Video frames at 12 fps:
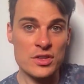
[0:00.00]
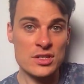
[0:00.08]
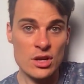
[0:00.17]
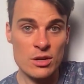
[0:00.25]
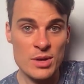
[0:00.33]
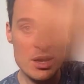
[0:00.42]
there's
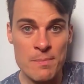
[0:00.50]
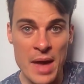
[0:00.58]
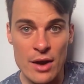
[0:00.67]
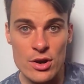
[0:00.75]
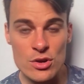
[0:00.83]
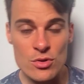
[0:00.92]
going to be a
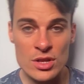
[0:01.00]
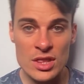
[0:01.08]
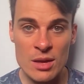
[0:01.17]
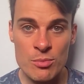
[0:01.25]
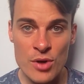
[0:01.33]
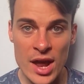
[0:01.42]
barrier in
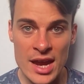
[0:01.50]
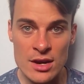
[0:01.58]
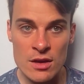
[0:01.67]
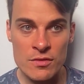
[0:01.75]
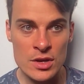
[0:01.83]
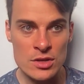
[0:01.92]
their brain
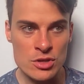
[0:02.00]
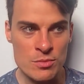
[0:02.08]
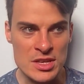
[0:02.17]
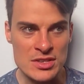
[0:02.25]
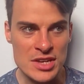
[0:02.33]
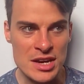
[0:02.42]
of
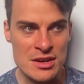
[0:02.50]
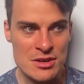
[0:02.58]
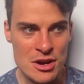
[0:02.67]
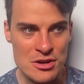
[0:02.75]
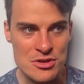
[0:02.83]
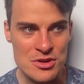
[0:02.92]
something said,
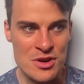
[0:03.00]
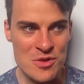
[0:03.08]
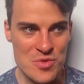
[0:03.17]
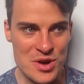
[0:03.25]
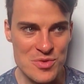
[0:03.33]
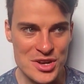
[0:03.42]
not
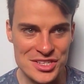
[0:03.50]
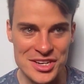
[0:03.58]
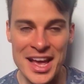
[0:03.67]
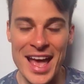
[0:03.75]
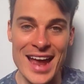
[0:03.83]
good, what was it?